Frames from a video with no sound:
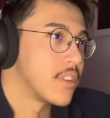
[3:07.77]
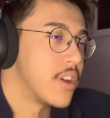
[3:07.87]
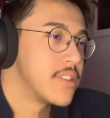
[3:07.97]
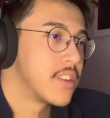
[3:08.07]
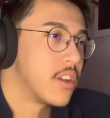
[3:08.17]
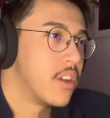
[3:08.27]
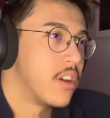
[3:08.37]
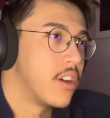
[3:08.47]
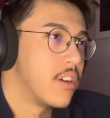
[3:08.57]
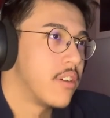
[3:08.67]
oh, is he
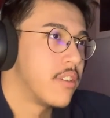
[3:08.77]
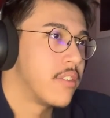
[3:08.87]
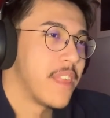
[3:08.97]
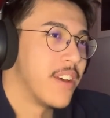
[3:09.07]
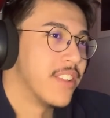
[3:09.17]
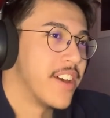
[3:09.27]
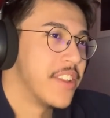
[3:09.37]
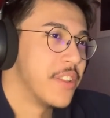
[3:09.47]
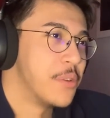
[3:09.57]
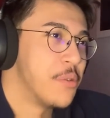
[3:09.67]
gonna uh, land
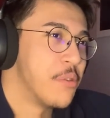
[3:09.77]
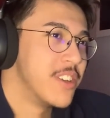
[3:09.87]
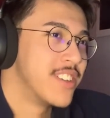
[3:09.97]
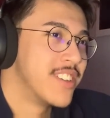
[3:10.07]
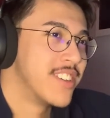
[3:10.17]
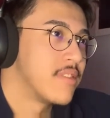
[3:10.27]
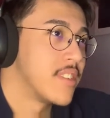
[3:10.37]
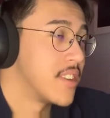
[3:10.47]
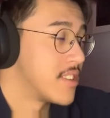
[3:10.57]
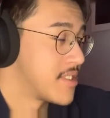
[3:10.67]
on the tree?
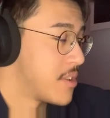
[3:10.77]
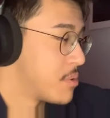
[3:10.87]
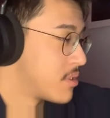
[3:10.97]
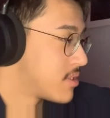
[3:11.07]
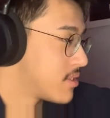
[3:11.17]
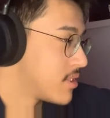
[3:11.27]
I guess that works.